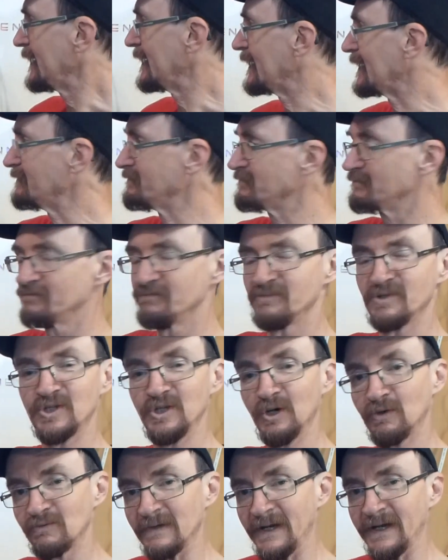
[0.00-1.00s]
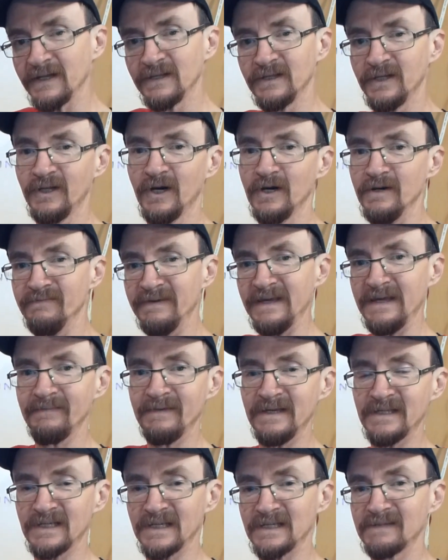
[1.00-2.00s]
I'm still running the no
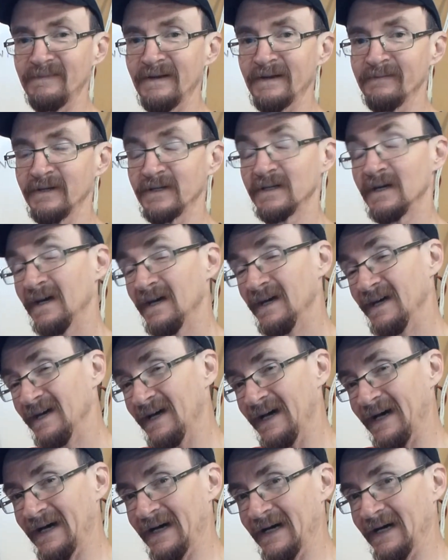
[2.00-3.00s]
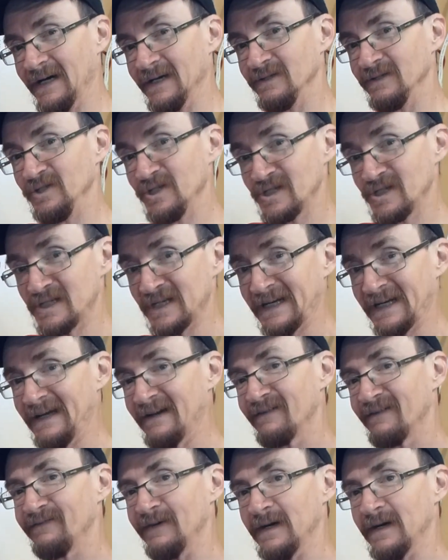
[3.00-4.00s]
BMS experiment. Just to
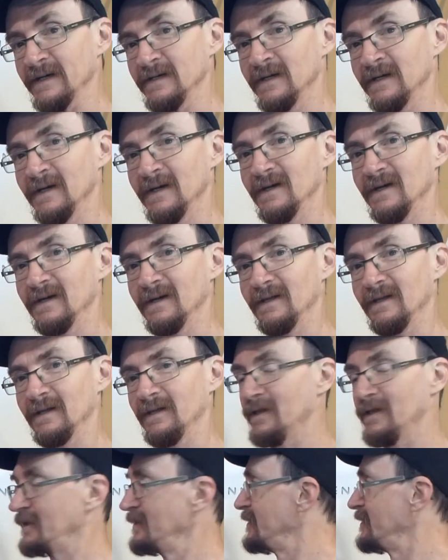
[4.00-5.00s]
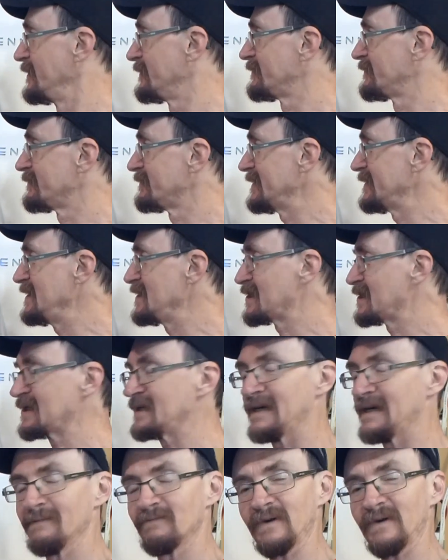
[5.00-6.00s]
clarify, the
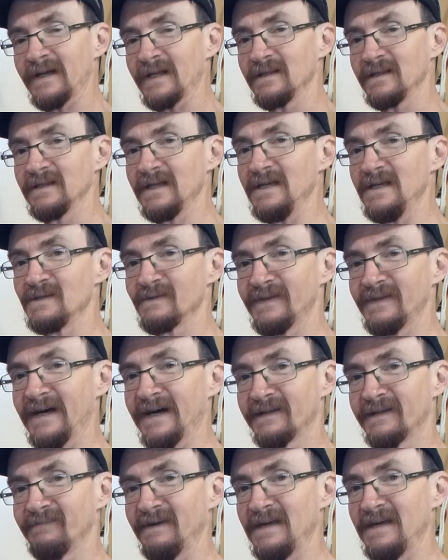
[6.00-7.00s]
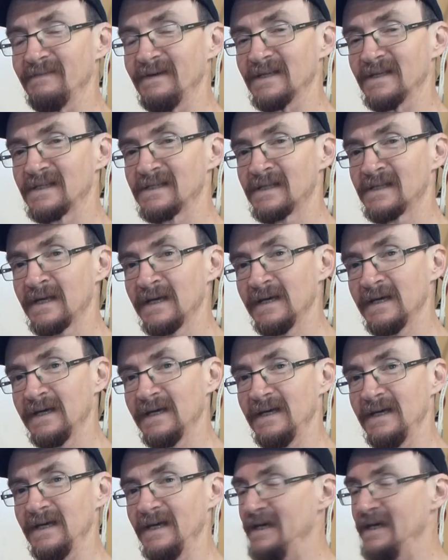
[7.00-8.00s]
reason I'm running these without a BMS
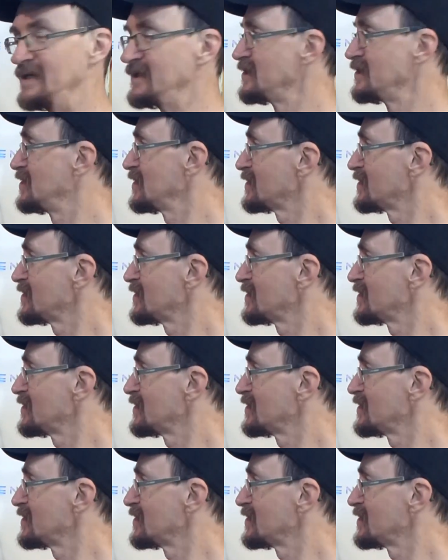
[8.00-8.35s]
is